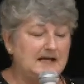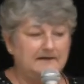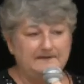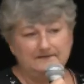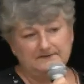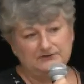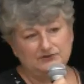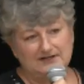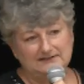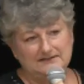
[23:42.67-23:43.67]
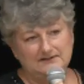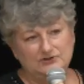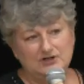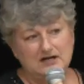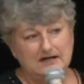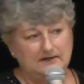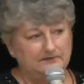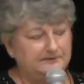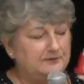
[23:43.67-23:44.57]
how they've instructed the child,